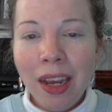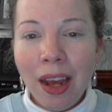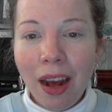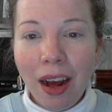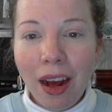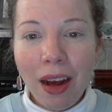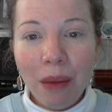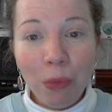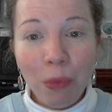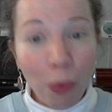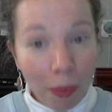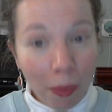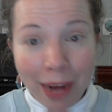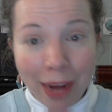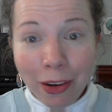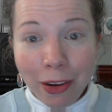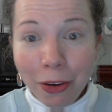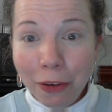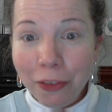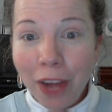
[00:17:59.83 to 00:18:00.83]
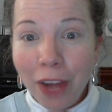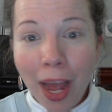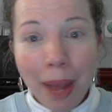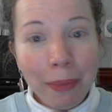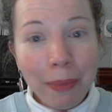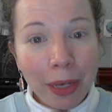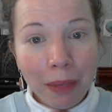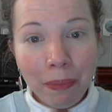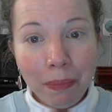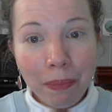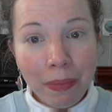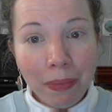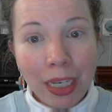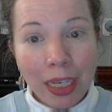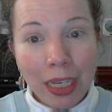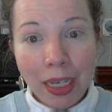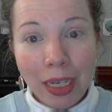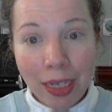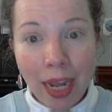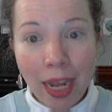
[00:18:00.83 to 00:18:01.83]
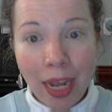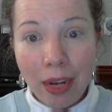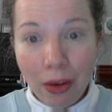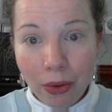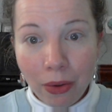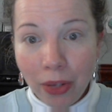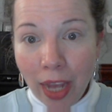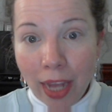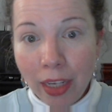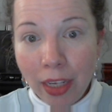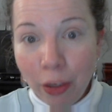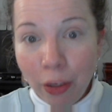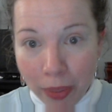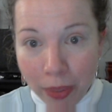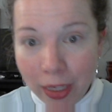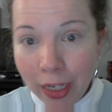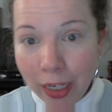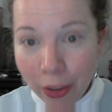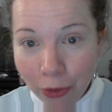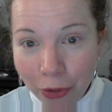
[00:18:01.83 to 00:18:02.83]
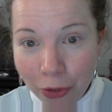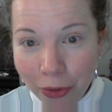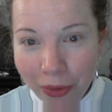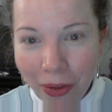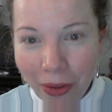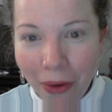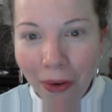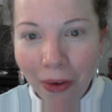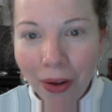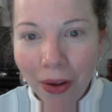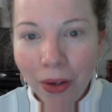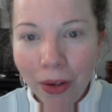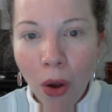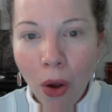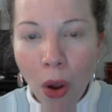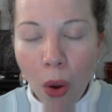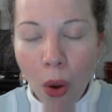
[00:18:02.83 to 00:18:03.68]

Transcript: Reminder of time can mean that, okay, you've been here too long,